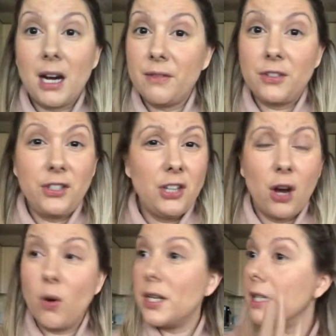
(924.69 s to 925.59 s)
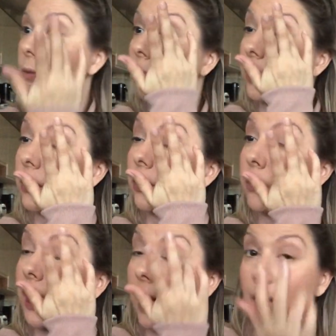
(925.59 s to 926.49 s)
I have no idea what I'm going to do with
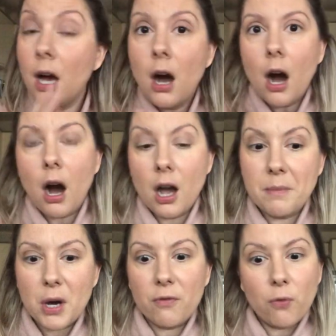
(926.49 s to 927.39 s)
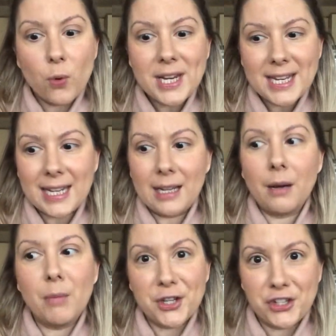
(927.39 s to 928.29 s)
my hair. I'm avoiding
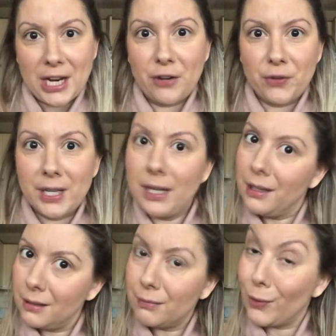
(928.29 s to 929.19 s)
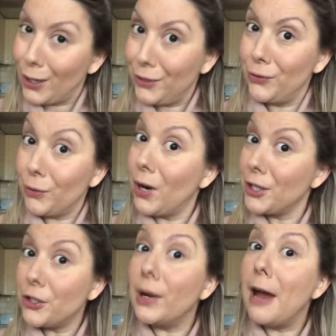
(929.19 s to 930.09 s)
my January. What I
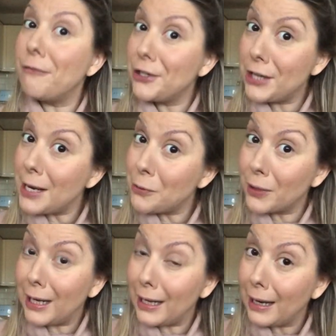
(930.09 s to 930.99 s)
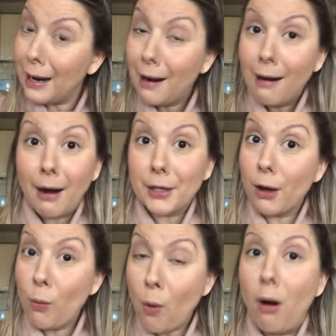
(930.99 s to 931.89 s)
do every January, I
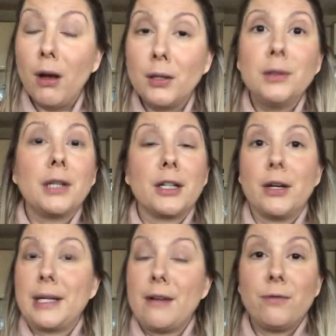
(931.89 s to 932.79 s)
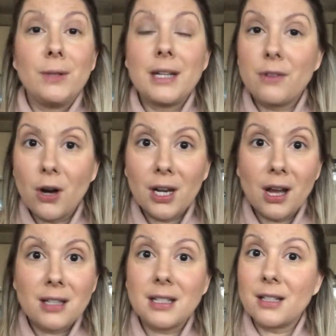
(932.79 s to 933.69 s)
go wild. I go and get a full head of
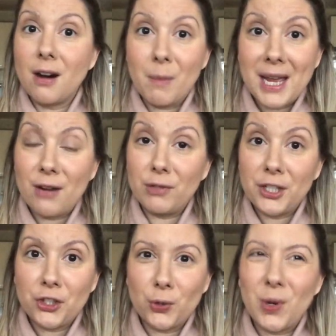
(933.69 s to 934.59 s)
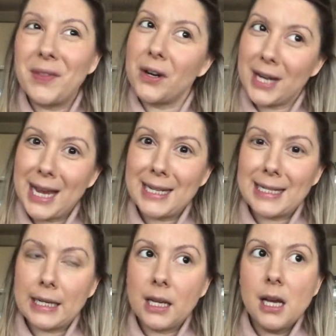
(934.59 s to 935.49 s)
highlights and I cut my hair really short and then I hate
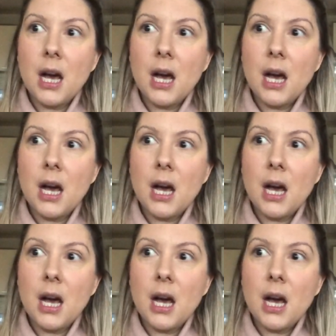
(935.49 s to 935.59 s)
it.